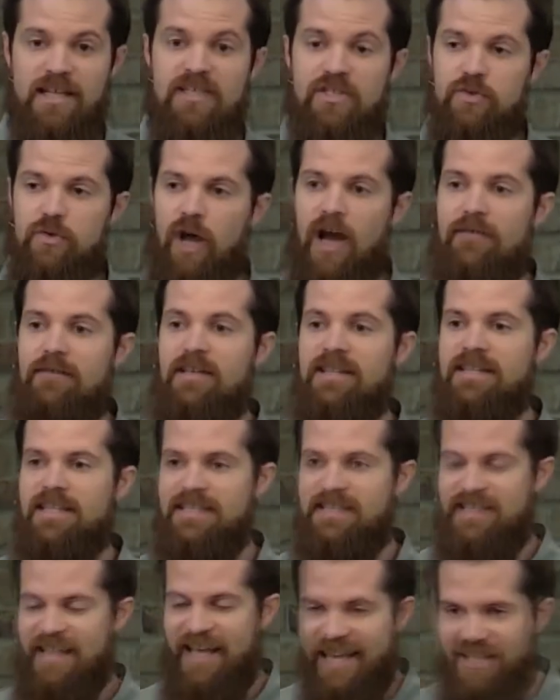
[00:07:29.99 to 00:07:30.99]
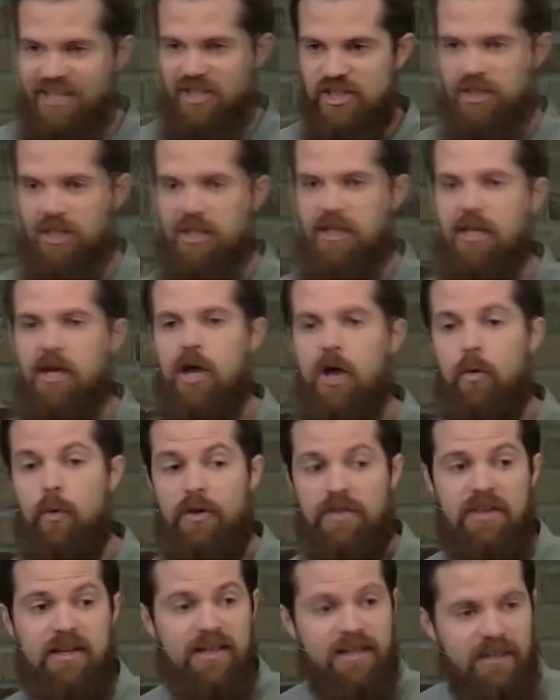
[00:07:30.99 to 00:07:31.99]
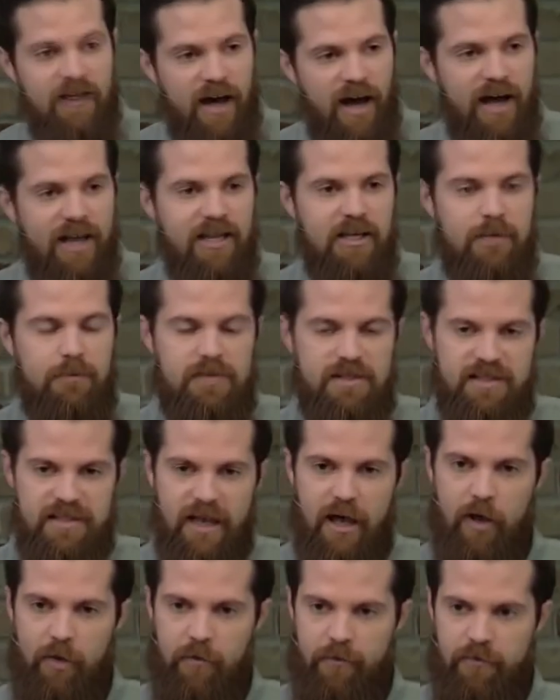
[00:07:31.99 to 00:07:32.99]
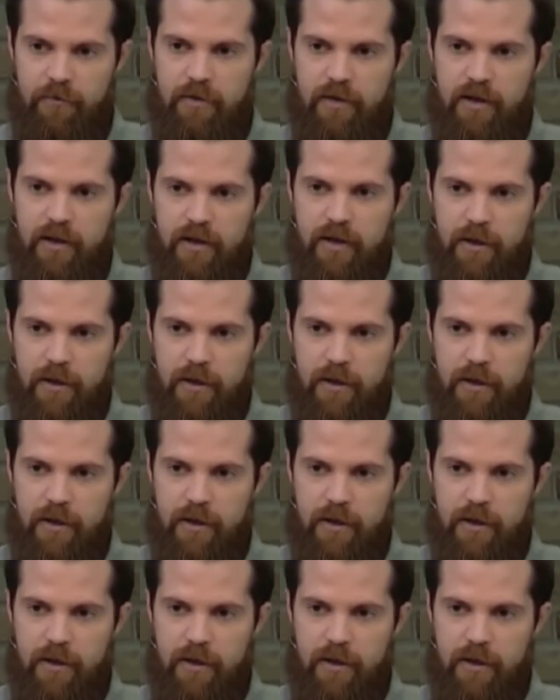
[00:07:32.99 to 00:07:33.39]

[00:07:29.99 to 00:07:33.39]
It's driving the tension within God himself